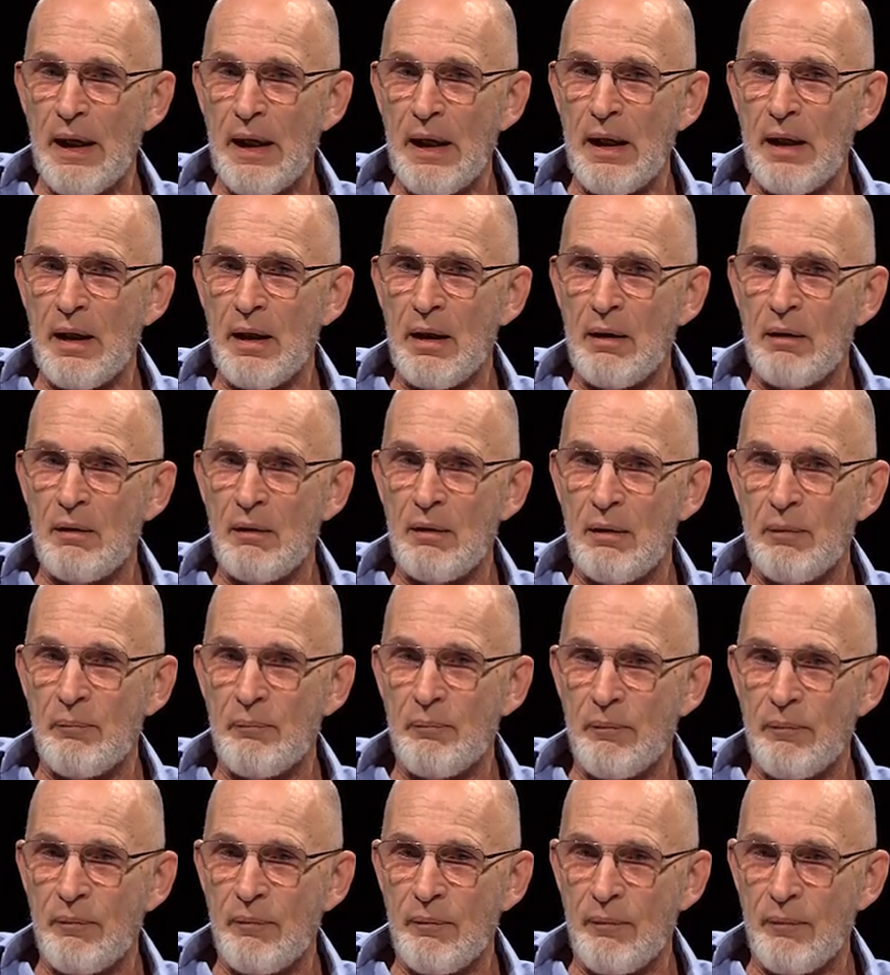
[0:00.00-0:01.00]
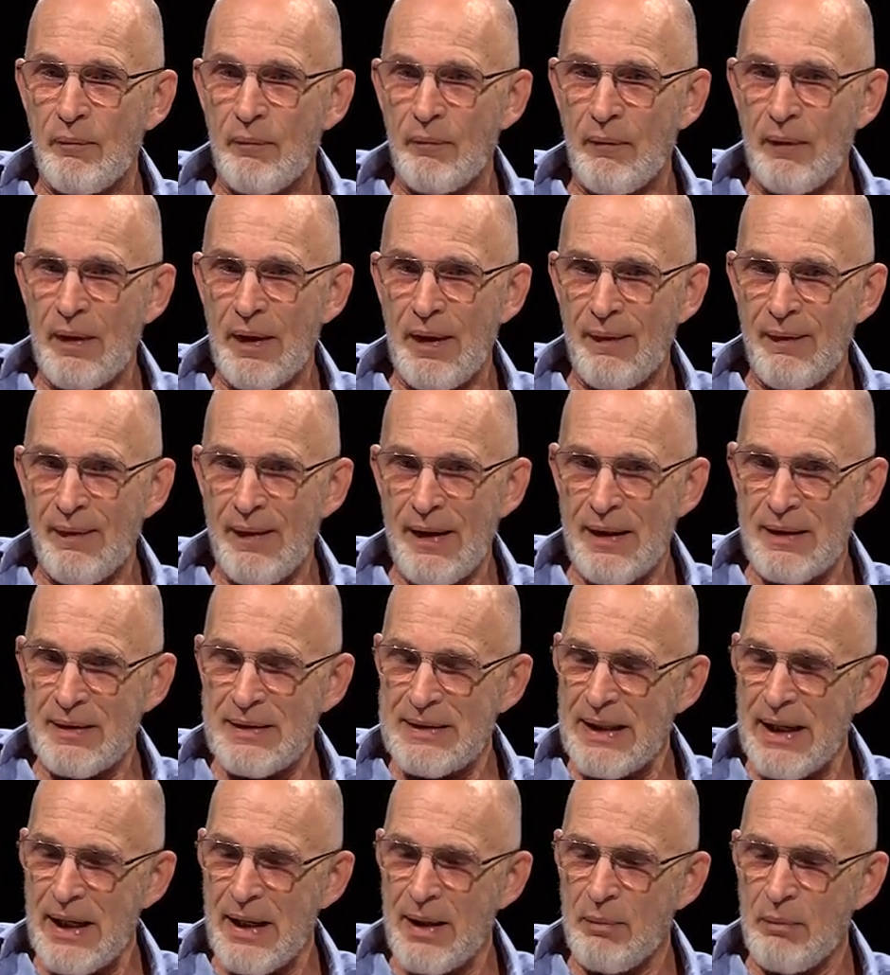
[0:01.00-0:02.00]
And at that
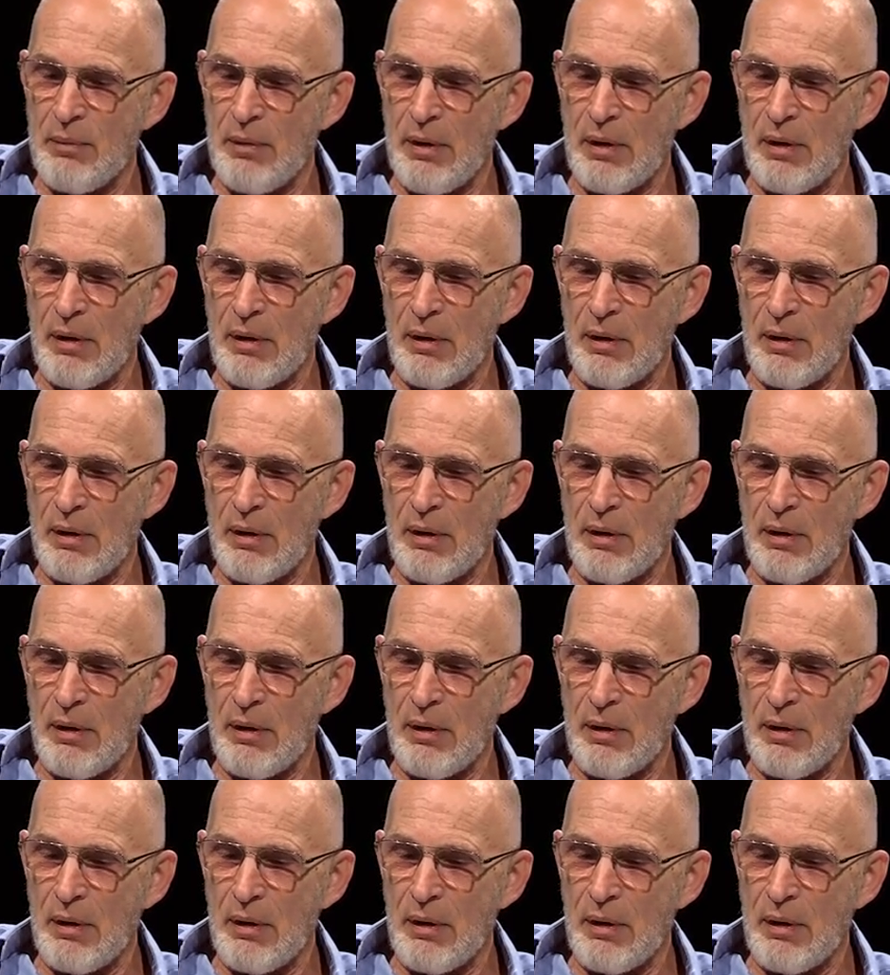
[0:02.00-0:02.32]
time,